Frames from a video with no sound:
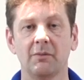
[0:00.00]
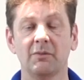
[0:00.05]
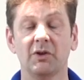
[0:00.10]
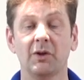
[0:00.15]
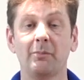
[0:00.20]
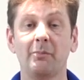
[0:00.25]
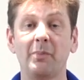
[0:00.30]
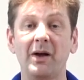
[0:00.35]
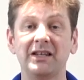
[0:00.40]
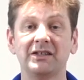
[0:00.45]
And
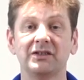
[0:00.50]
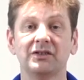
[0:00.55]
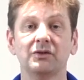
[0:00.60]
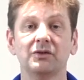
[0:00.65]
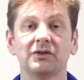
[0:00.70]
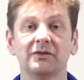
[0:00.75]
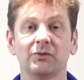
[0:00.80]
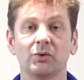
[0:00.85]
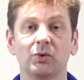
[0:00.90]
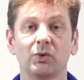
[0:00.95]
the best
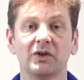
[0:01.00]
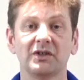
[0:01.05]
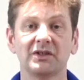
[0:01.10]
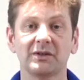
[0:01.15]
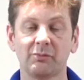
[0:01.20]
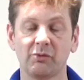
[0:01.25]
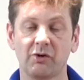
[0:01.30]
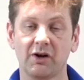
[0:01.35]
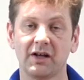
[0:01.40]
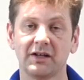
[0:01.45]
news of all
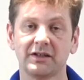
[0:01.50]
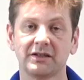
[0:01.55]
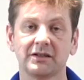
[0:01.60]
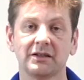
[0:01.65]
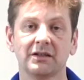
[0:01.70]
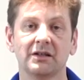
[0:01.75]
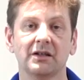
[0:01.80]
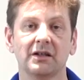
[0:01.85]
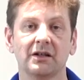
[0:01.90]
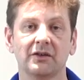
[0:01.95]
is the
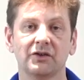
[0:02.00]
price.